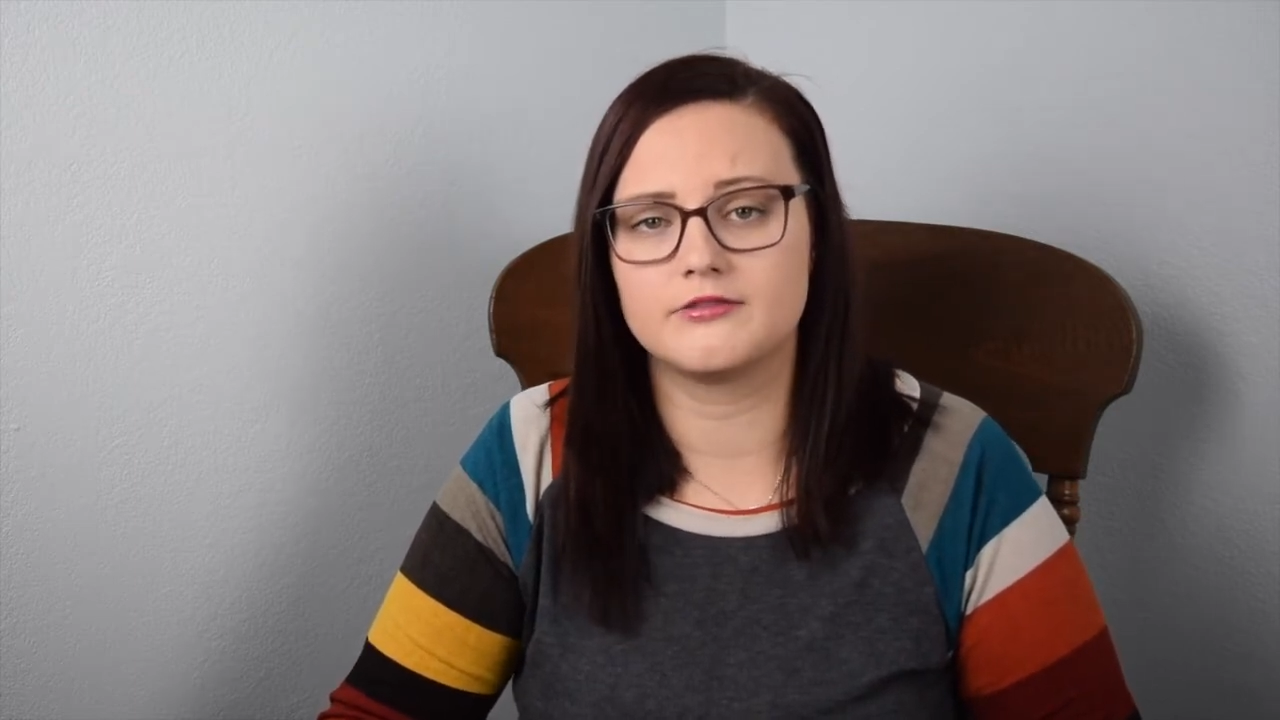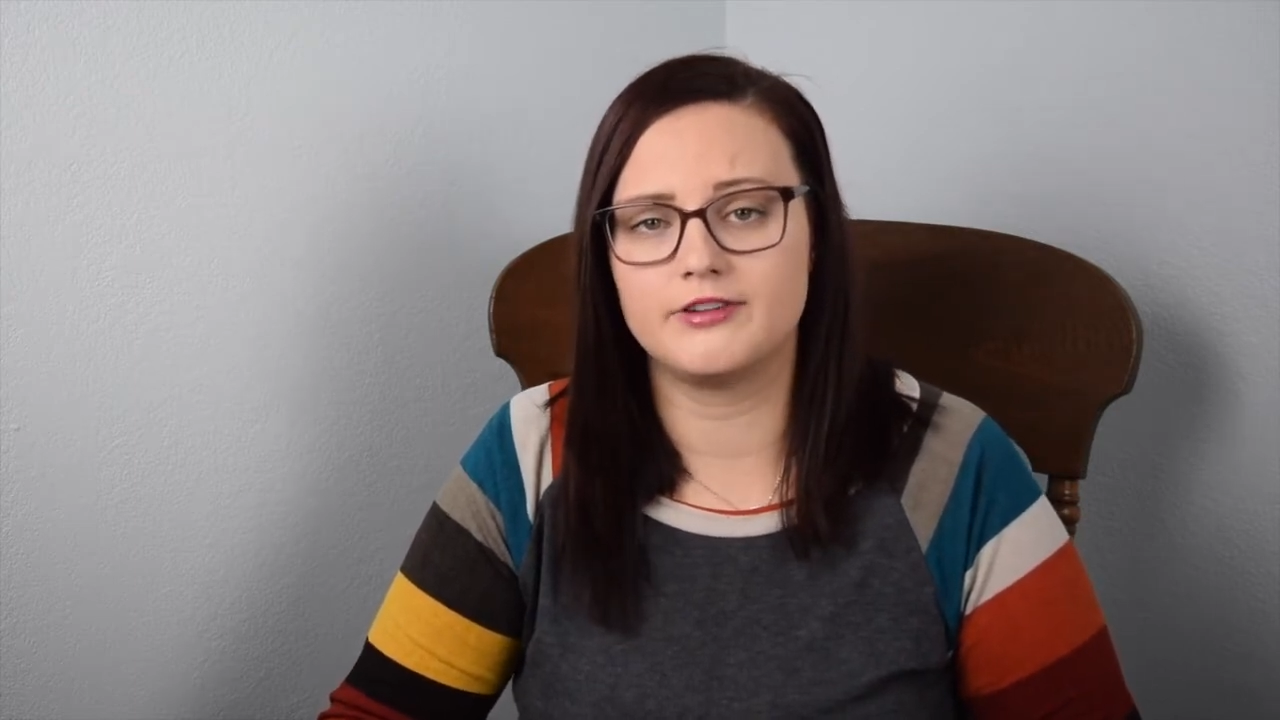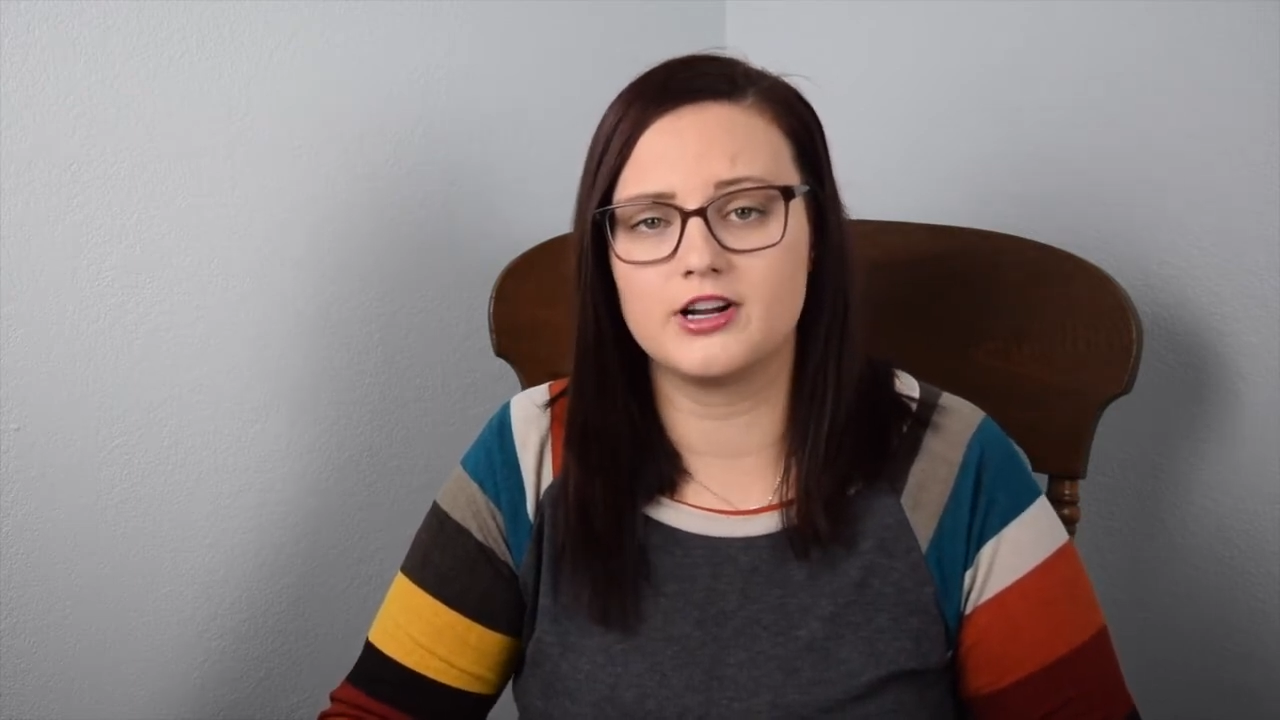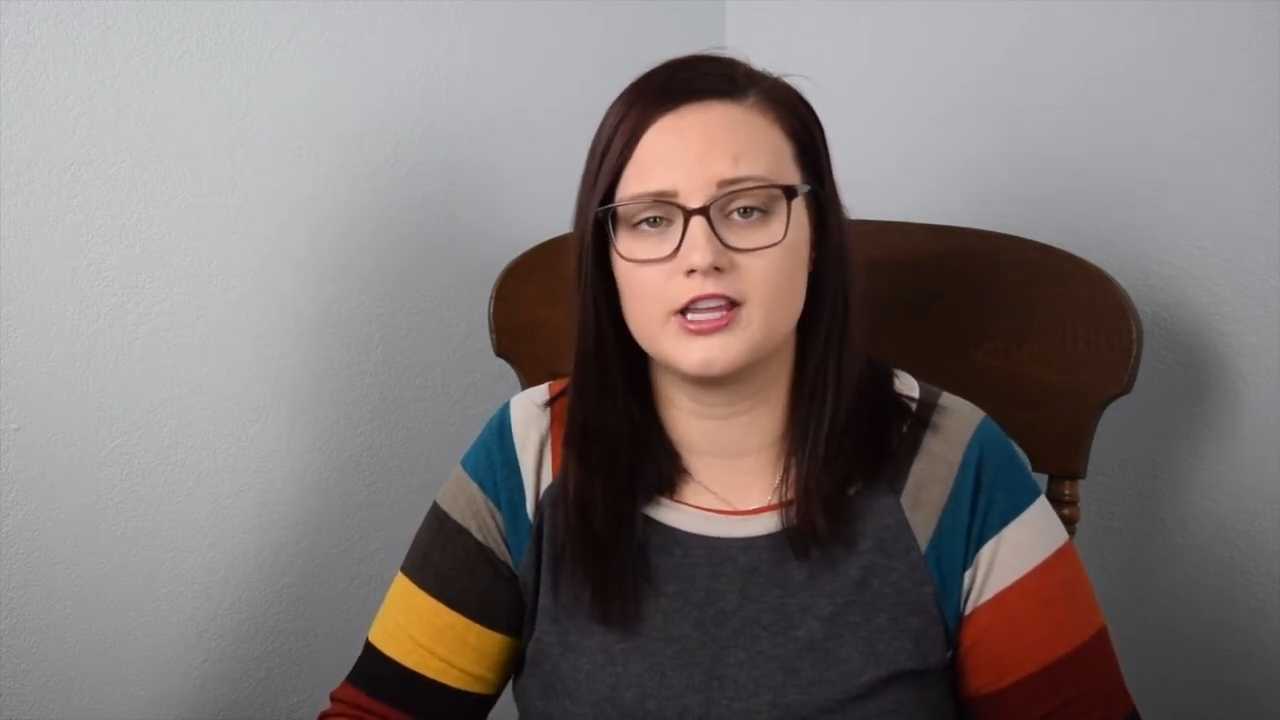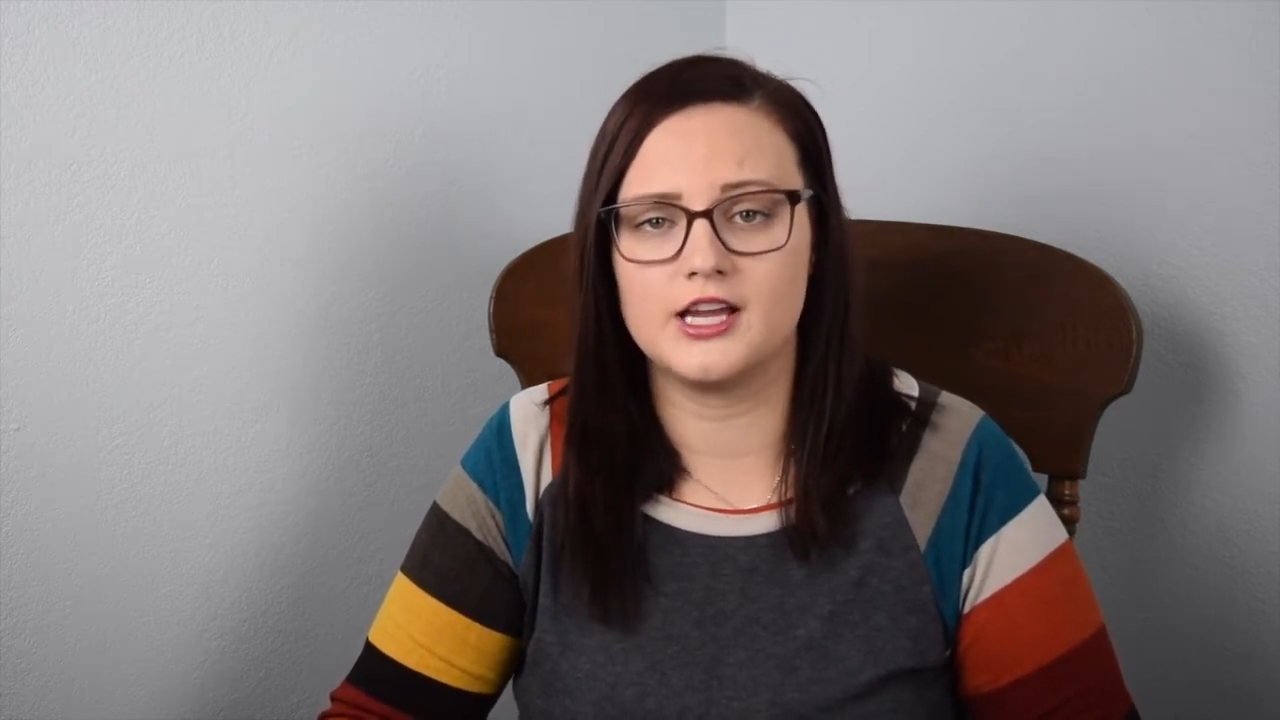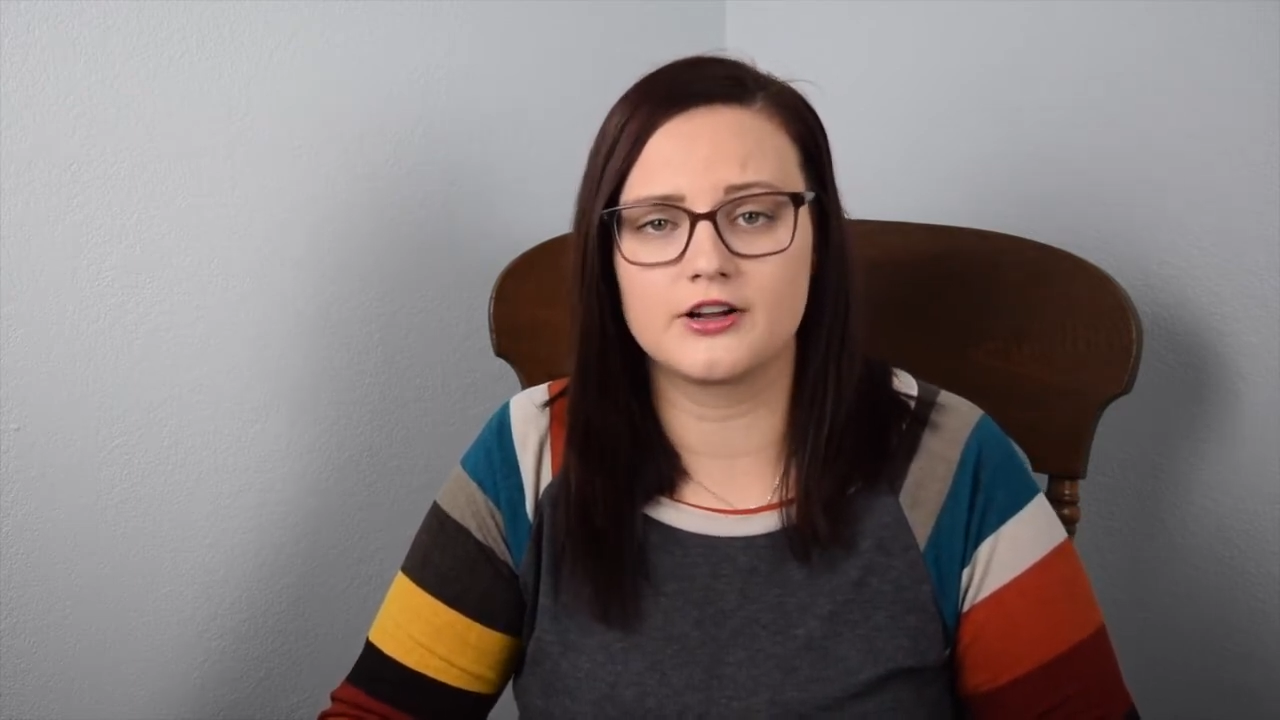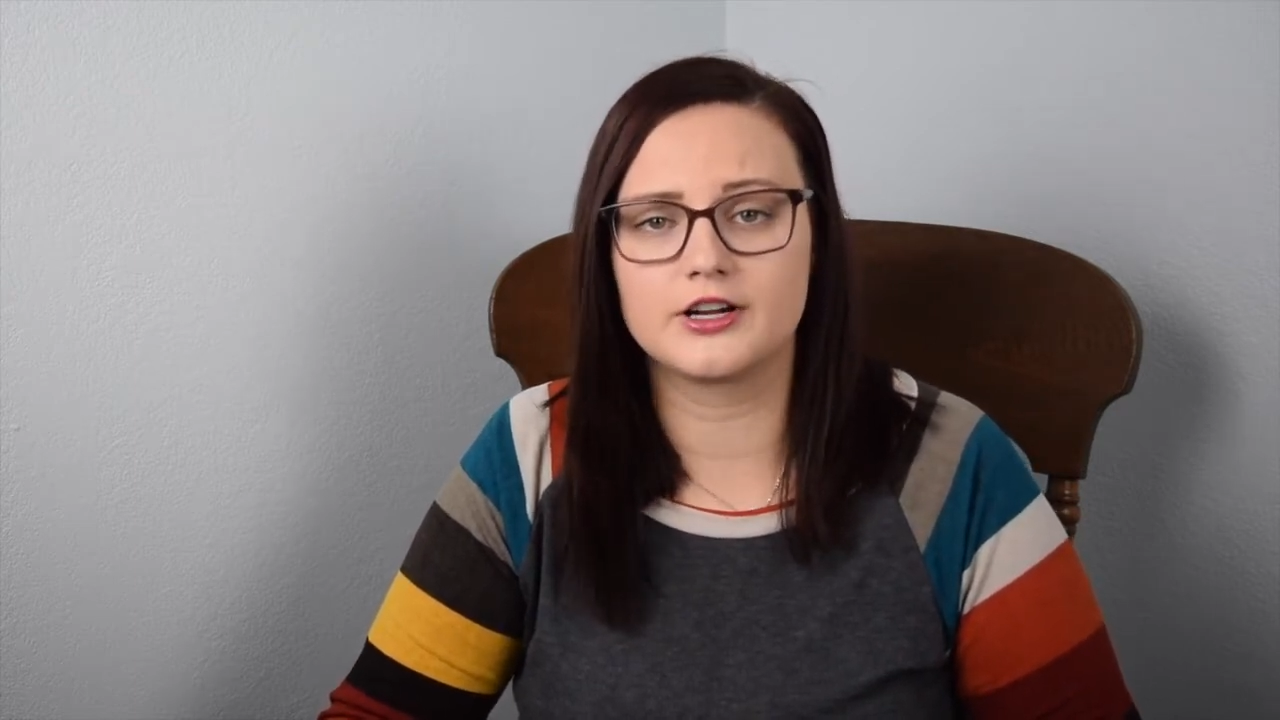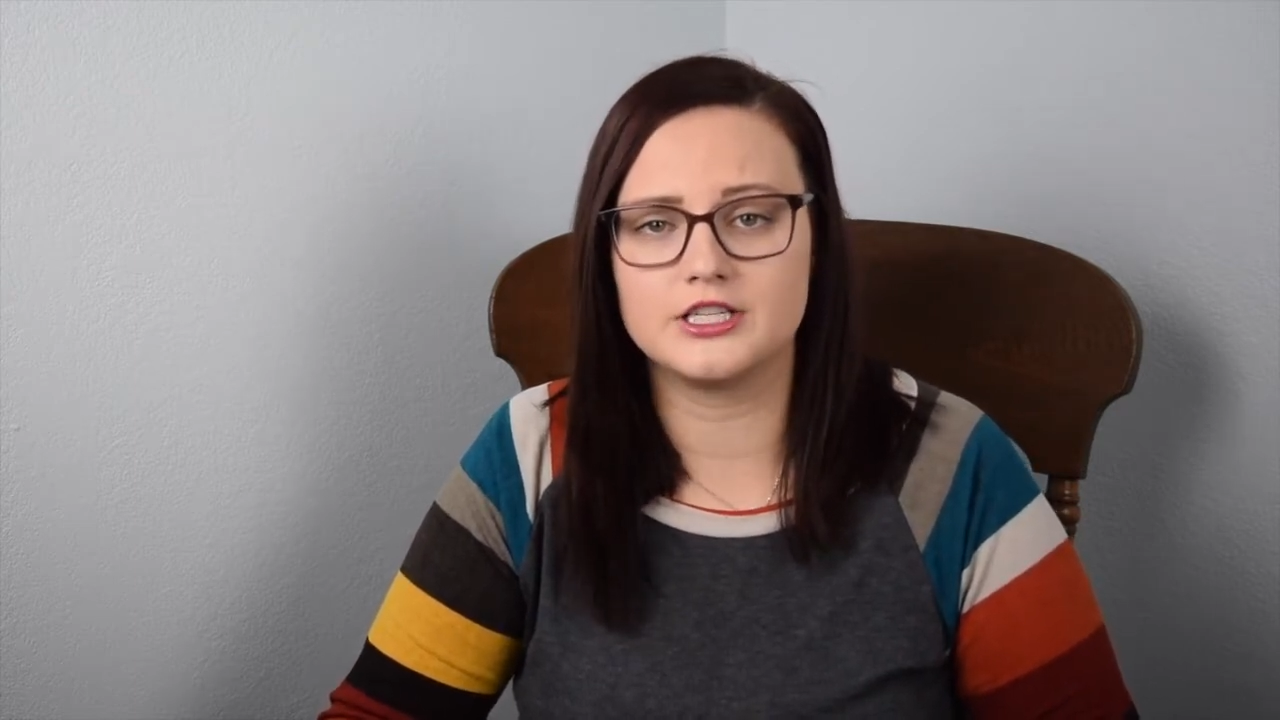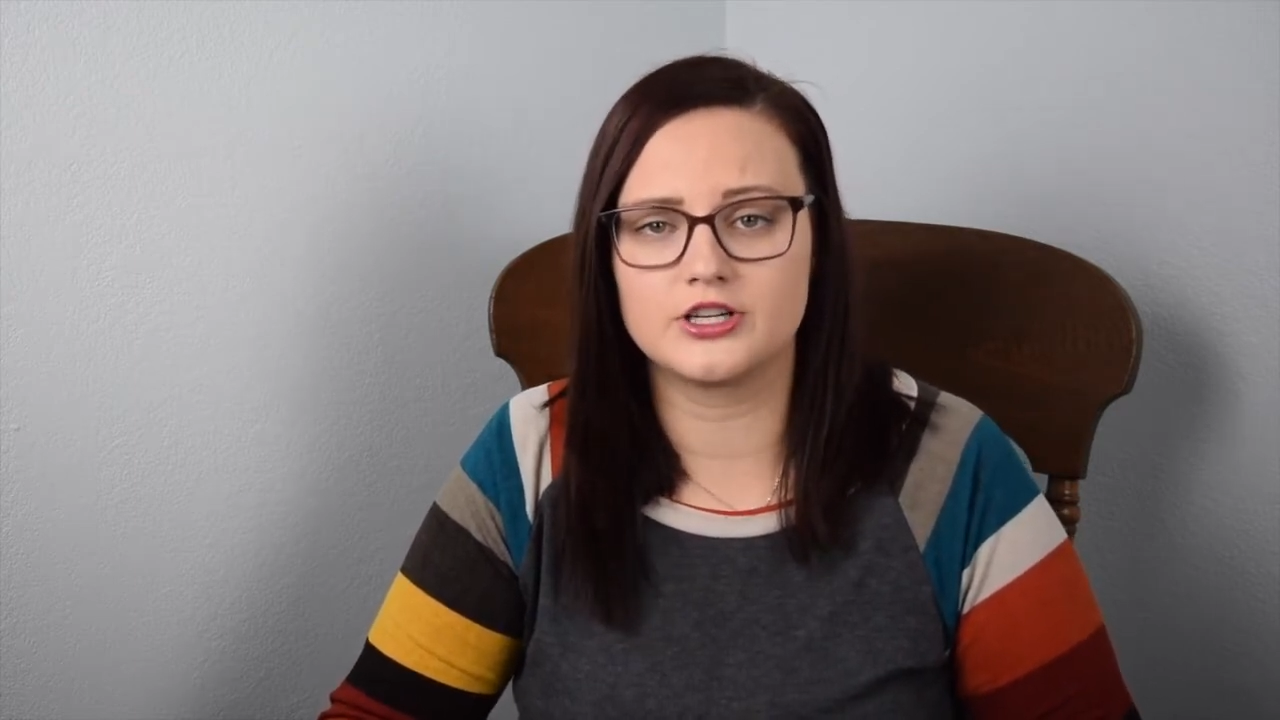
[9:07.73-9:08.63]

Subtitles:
fairly hungry